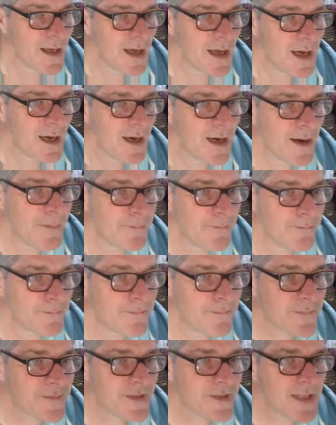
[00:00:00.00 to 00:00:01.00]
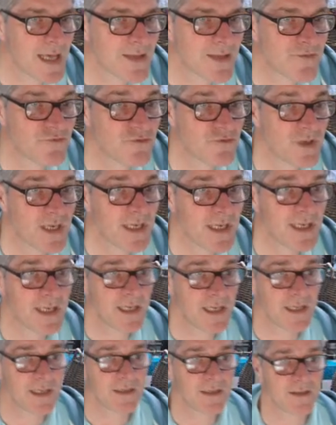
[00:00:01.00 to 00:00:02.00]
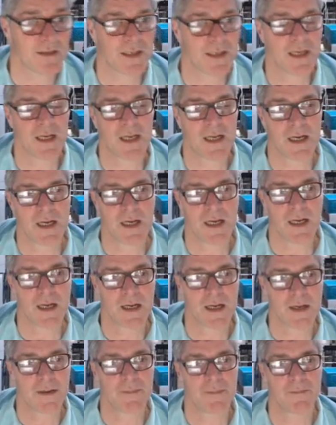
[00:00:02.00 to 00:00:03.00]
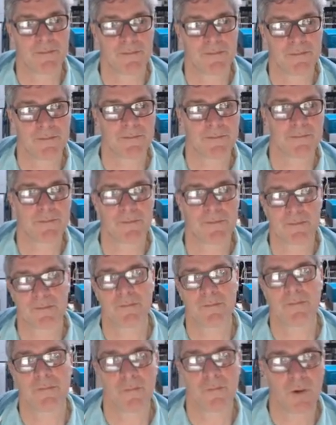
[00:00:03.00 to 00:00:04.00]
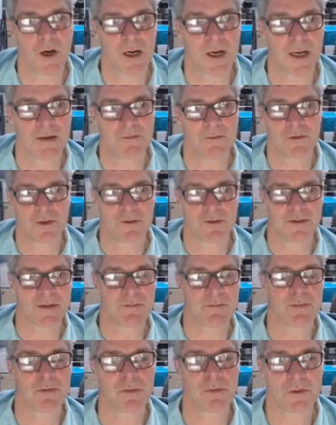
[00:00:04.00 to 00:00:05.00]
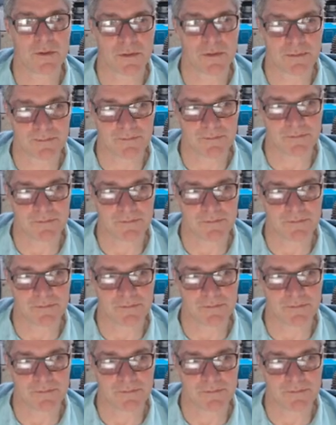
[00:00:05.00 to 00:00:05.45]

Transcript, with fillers: Um, so that's really um, why I thought it was important